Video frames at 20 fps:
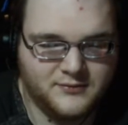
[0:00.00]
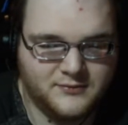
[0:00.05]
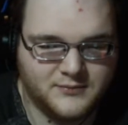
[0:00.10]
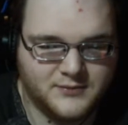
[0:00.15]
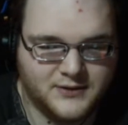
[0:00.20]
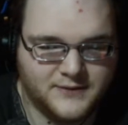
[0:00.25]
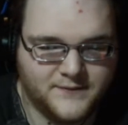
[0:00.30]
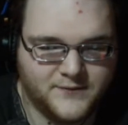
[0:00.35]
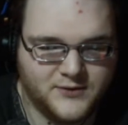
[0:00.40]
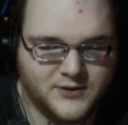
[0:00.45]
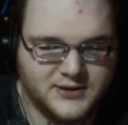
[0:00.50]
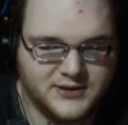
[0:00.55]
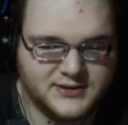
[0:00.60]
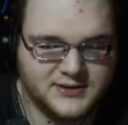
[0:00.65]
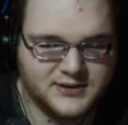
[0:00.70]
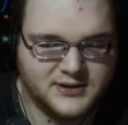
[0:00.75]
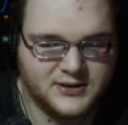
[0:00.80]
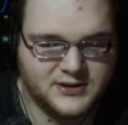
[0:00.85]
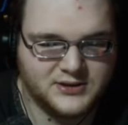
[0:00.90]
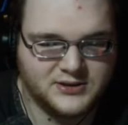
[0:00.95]
My
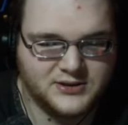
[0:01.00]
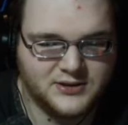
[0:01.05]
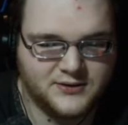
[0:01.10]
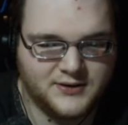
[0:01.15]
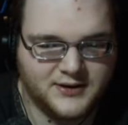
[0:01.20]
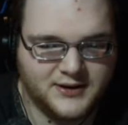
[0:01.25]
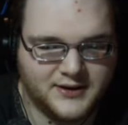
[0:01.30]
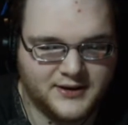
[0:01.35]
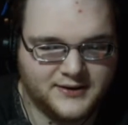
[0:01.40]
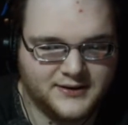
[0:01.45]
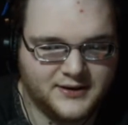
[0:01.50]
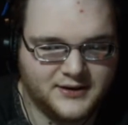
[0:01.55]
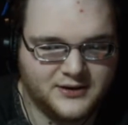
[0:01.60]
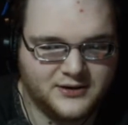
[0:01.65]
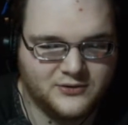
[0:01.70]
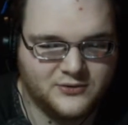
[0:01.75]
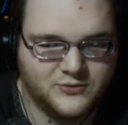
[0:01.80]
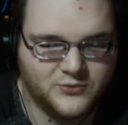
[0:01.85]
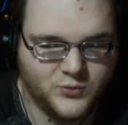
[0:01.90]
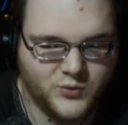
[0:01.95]
voice issued in a
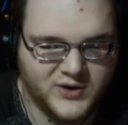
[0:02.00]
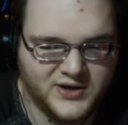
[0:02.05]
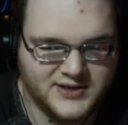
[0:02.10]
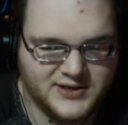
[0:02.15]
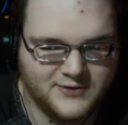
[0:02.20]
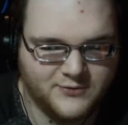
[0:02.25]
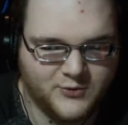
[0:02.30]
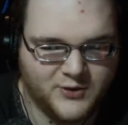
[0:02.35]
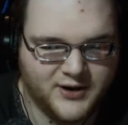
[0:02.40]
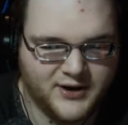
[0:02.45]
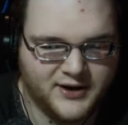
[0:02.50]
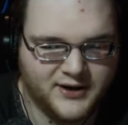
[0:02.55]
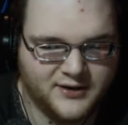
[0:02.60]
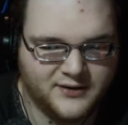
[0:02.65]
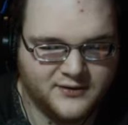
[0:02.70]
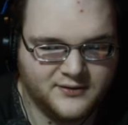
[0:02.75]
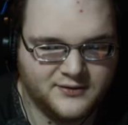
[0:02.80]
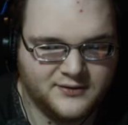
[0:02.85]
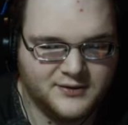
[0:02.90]
thin, wheezy whine.